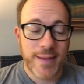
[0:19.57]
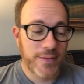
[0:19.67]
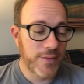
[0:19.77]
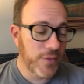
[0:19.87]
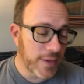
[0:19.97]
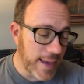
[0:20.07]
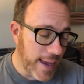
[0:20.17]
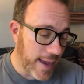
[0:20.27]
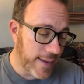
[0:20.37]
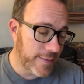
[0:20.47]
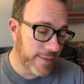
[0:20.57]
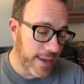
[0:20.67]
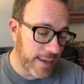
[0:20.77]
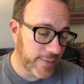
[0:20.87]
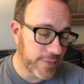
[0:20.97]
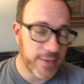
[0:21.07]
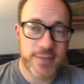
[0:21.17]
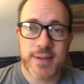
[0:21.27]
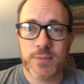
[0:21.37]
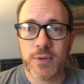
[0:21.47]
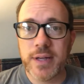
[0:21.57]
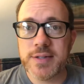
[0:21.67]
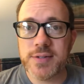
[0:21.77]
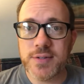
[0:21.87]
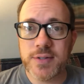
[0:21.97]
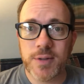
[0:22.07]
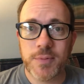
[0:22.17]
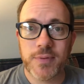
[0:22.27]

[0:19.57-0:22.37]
Let's look at Exodus and relationships.